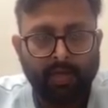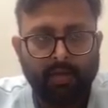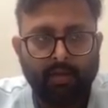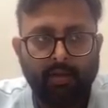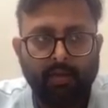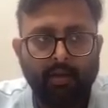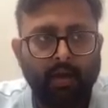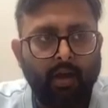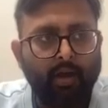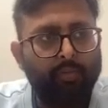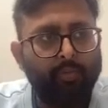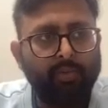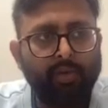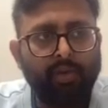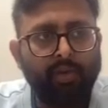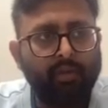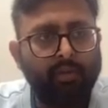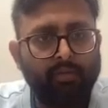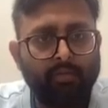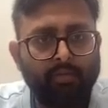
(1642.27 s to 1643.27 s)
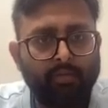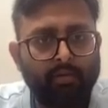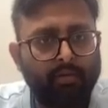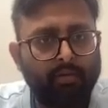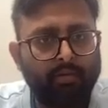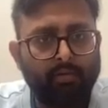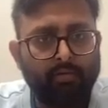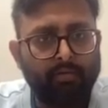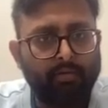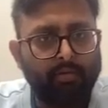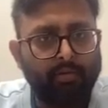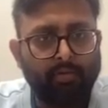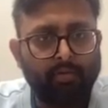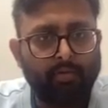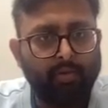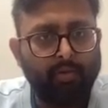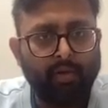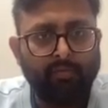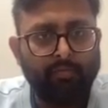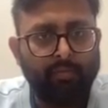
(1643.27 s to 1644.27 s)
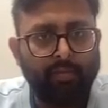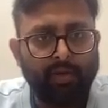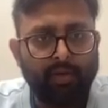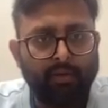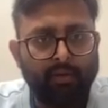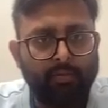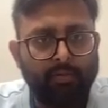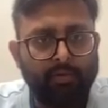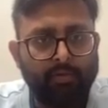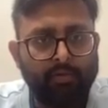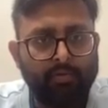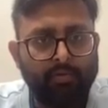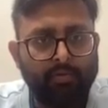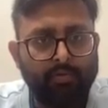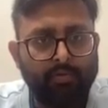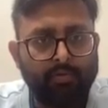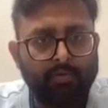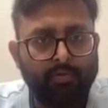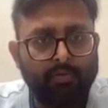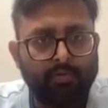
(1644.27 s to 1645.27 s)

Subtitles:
And how many you have been able to?